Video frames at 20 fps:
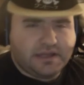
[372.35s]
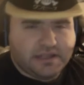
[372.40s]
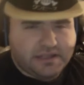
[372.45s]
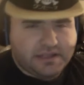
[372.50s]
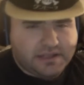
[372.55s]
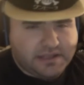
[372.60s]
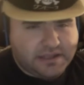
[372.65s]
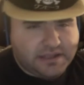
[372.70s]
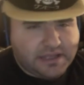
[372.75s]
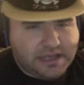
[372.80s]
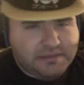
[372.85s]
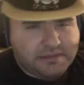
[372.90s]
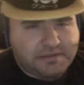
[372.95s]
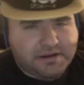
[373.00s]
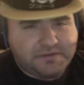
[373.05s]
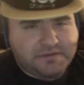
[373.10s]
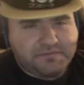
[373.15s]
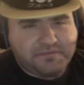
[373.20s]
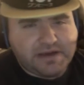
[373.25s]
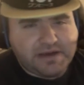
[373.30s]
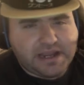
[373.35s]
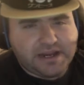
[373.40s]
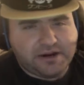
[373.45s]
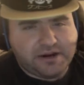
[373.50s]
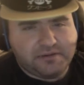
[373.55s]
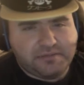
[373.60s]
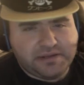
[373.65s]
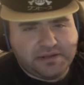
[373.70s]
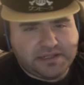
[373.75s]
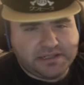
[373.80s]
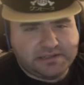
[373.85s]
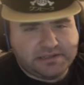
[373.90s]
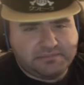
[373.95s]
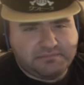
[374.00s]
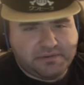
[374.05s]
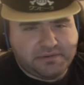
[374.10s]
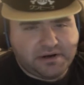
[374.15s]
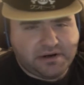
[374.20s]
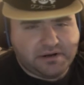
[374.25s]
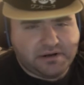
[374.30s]
Huh? I'm on fire, but it
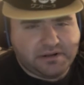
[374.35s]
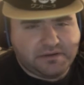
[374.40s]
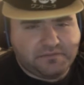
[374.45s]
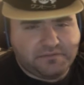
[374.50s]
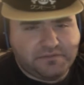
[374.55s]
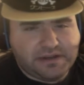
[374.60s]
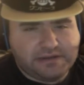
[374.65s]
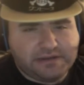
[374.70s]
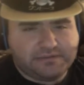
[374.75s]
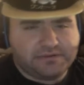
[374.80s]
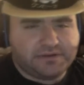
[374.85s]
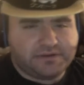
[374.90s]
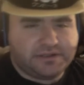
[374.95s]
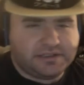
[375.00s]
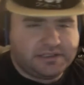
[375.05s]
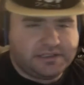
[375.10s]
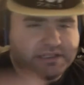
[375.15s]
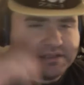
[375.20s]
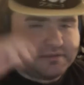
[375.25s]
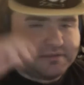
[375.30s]
doesn't burn. The flames are